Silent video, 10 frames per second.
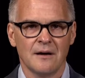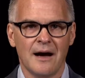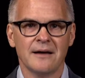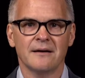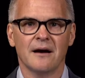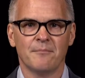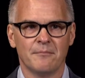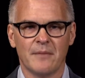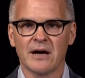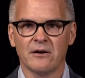Hi,
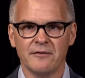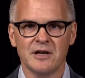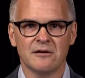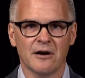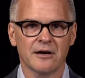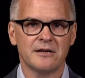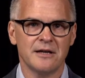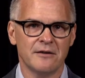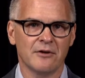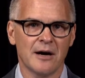I'm Michael Levine-Clark,
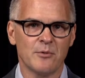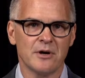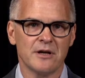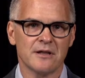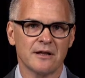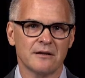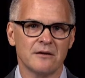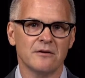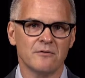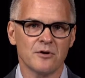Dean of Libraries at the
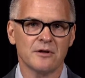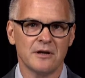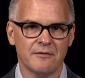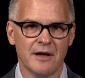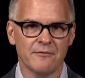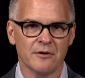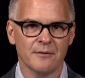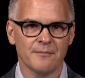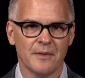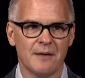University of Denver.
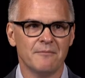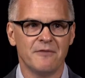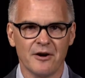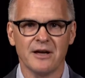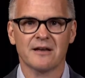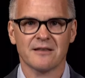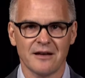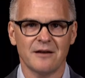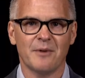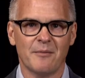I'm very
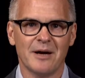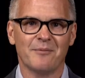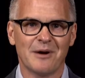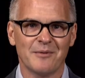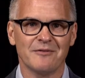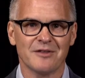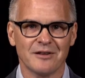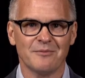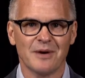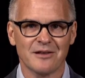excited about my upcoming
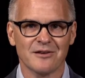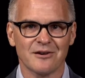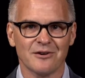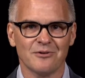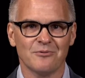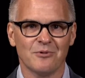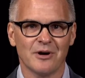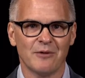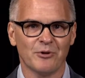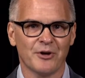visit to Mexico, where
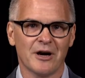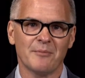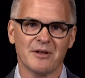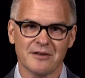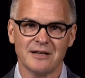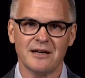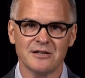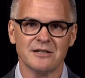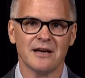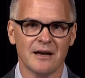I will talk about
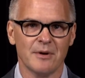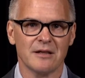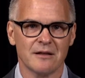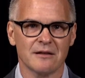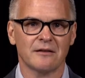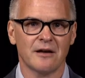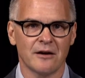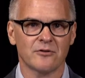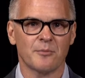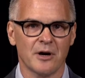citation databases at the
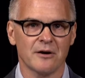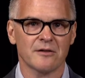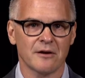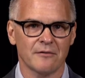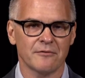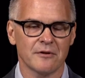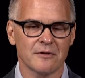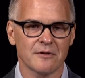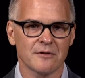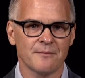Entra Pares
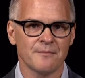conference.